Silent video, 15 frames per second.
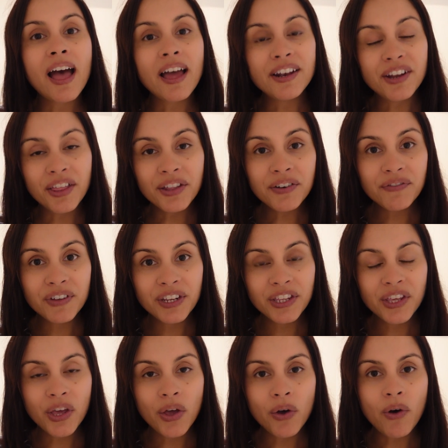another
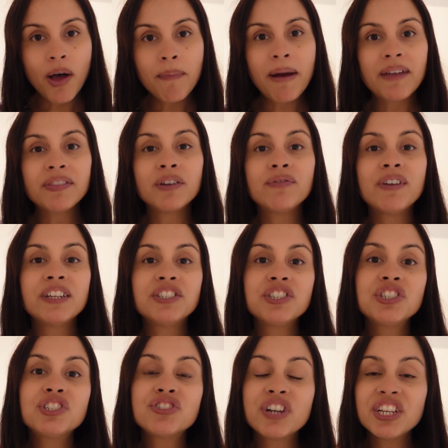video about the
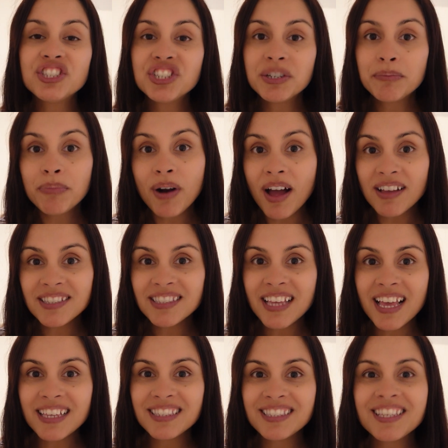registration
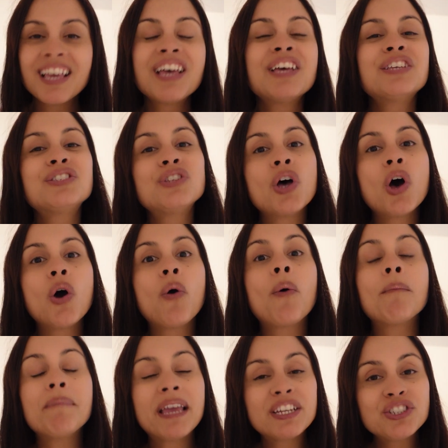process. So
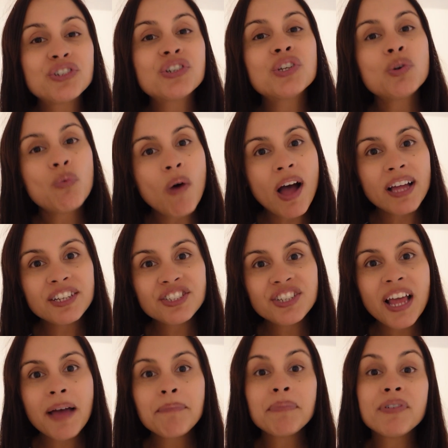make sure you watch
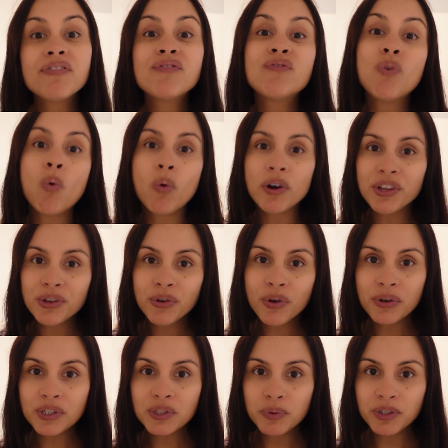that before you go
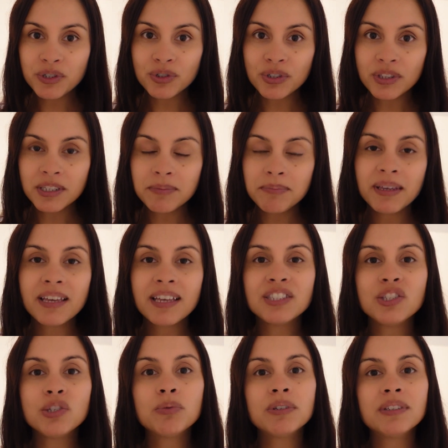to Switzerland
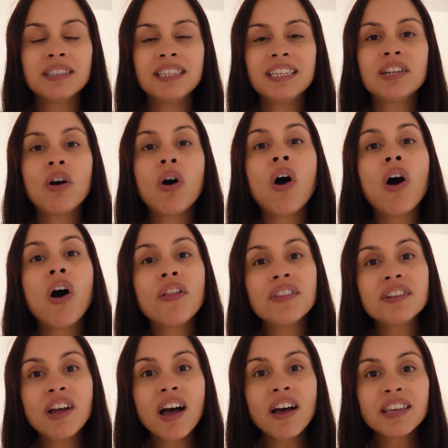because you will need all
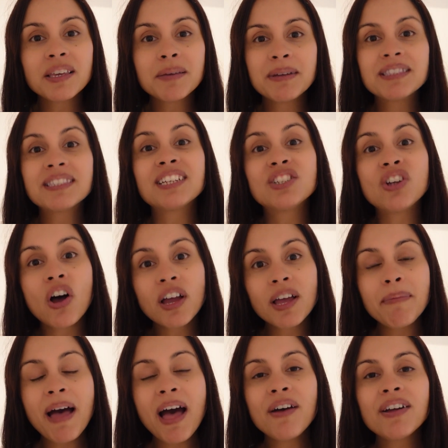the documents I talk
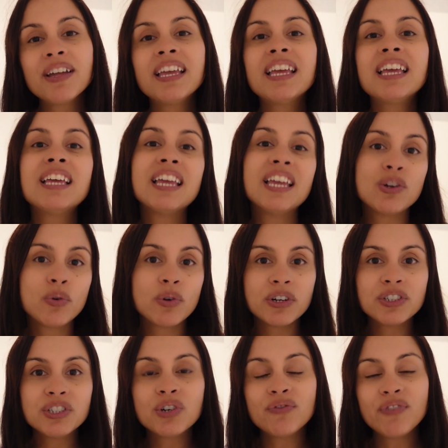about in order
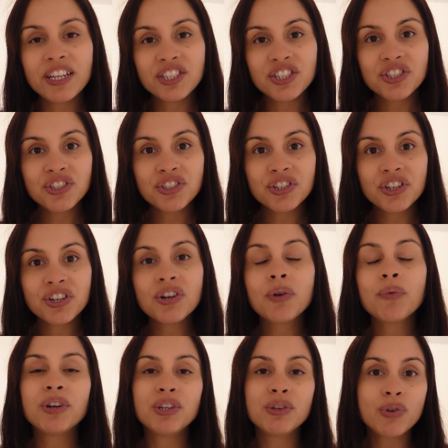to register
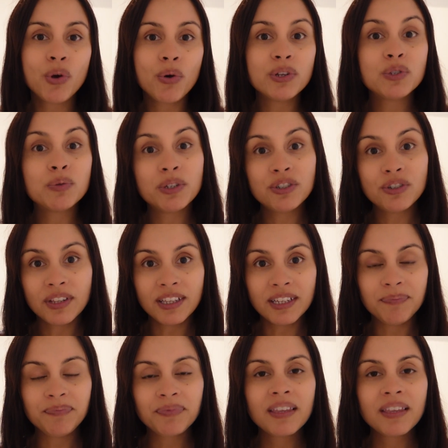when you go to Switzerland.